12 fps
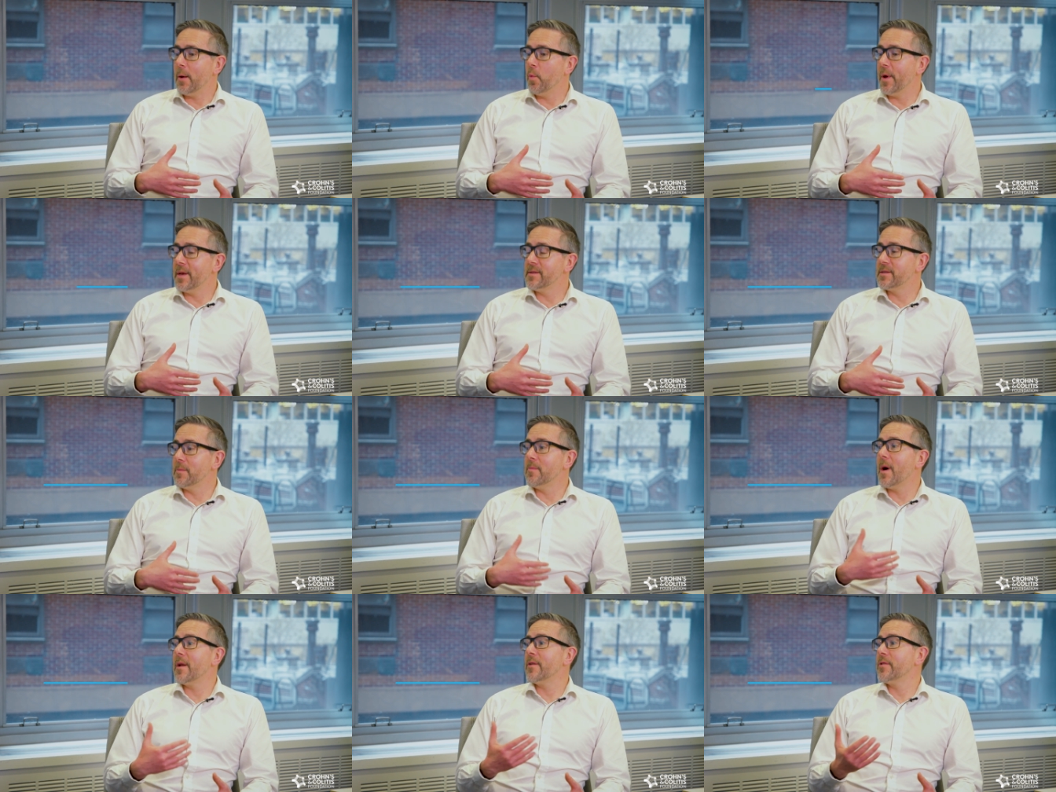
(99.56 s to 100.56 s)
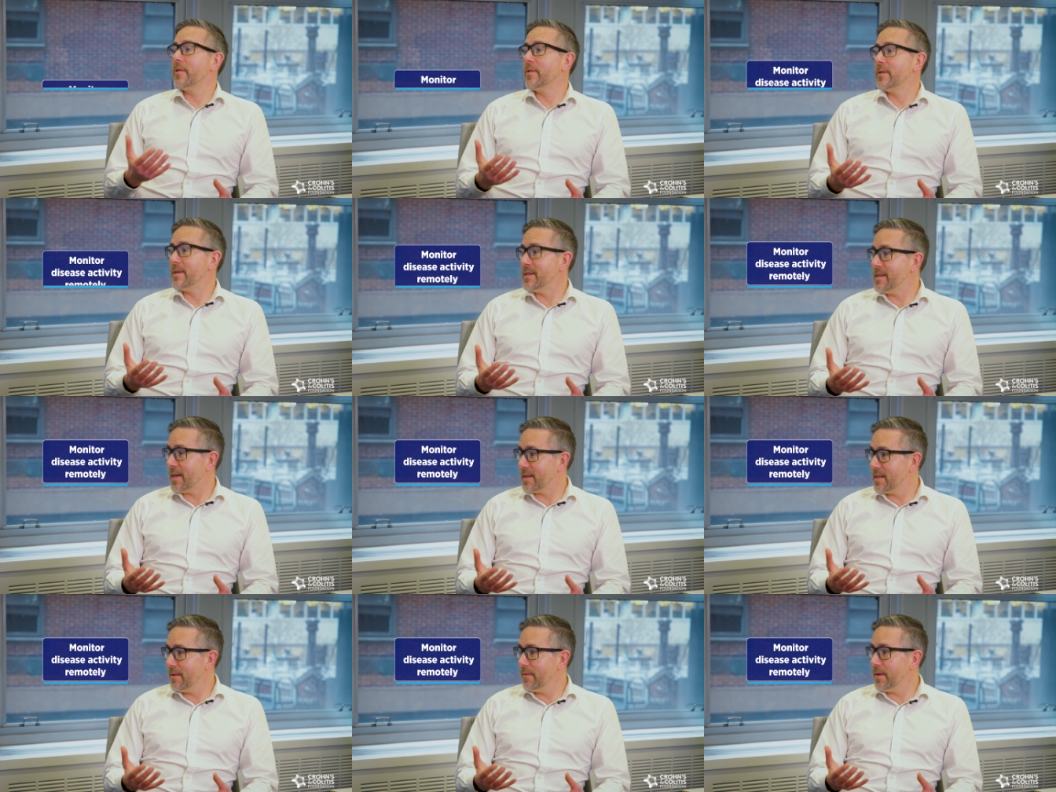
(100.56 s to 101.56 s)
ways to monitor disease
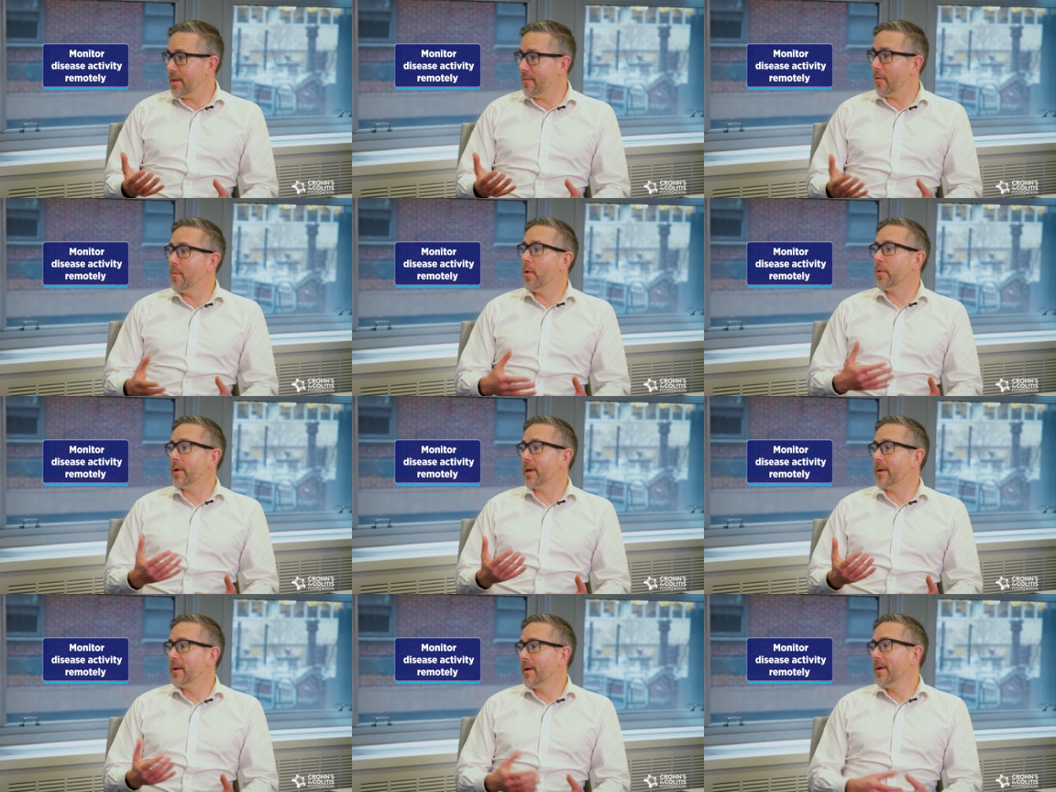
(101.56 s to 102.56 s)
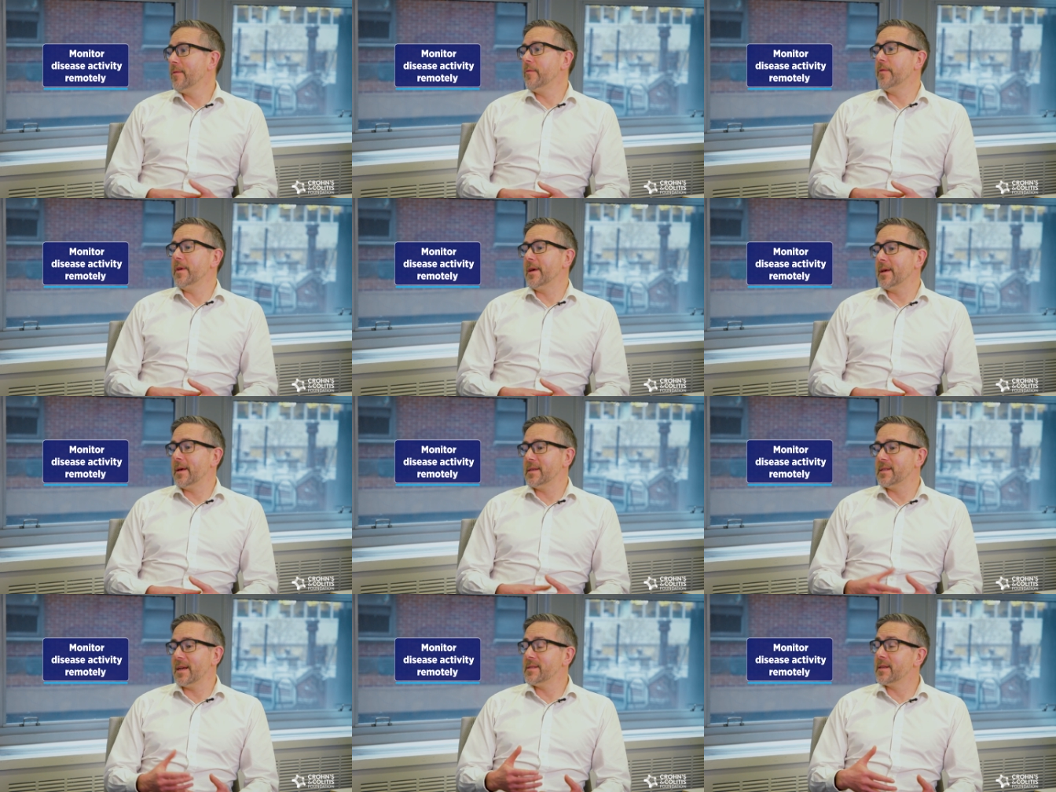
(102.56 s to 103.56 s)
activity remotely via
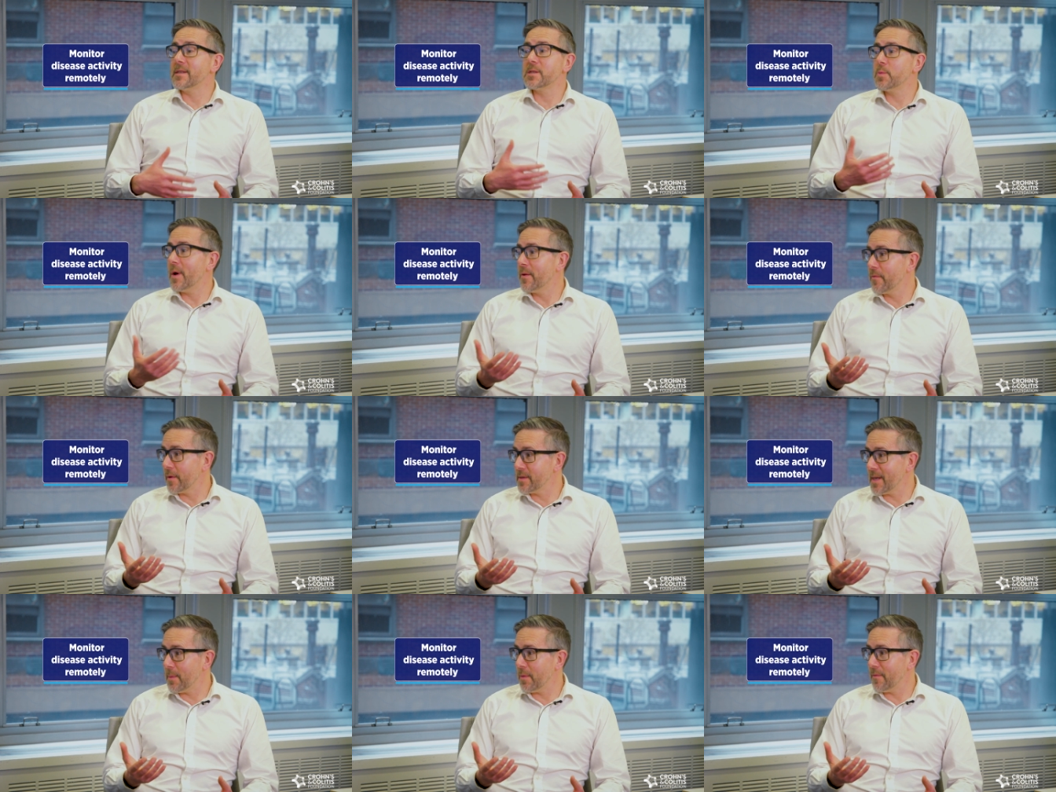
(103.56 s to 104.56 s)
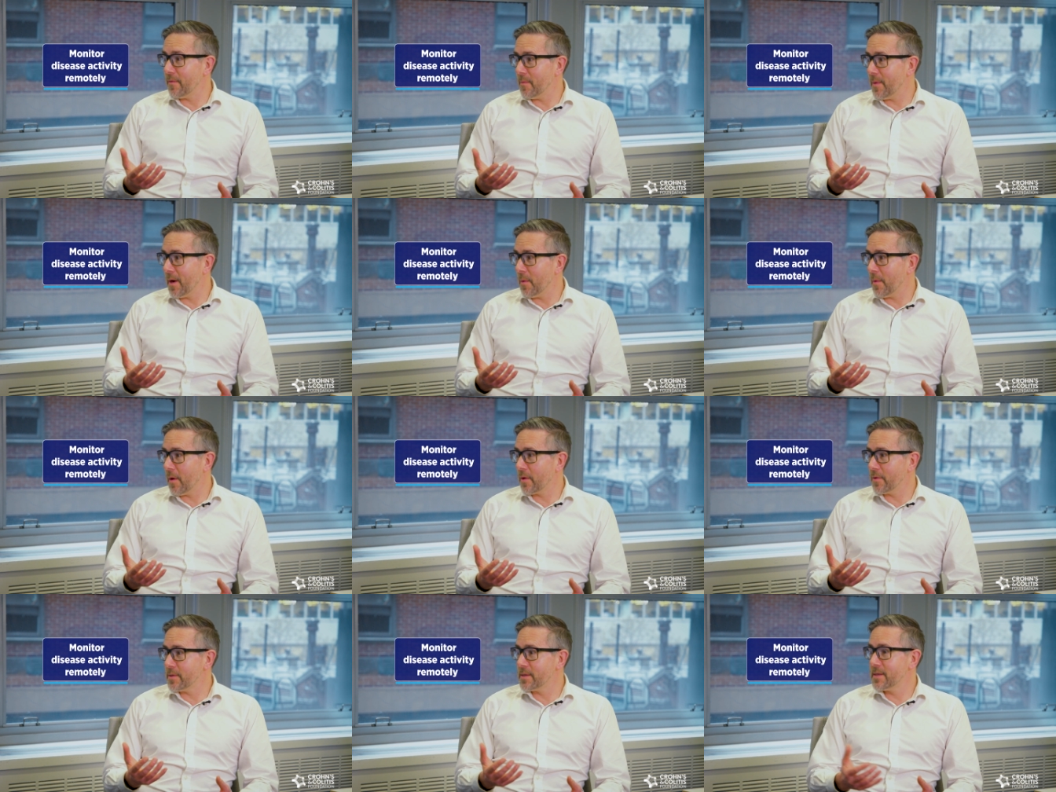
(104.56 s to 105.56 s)
assessing sweat, for example, for
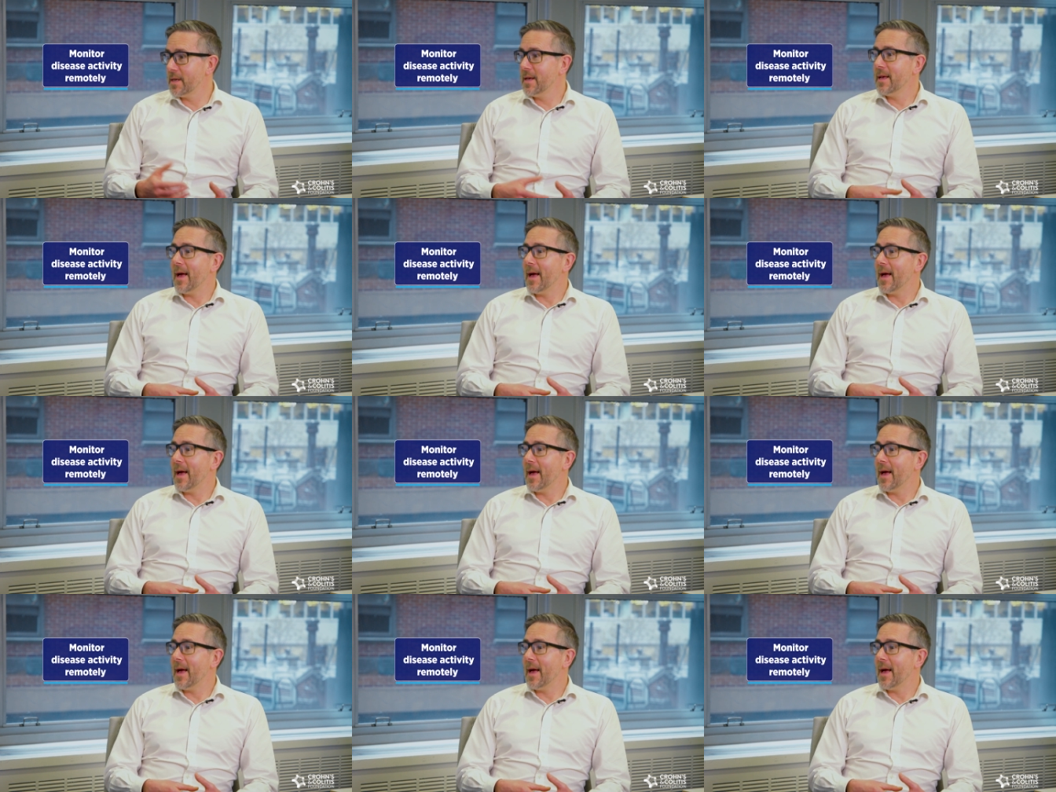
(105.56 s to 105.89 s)
biomarkers.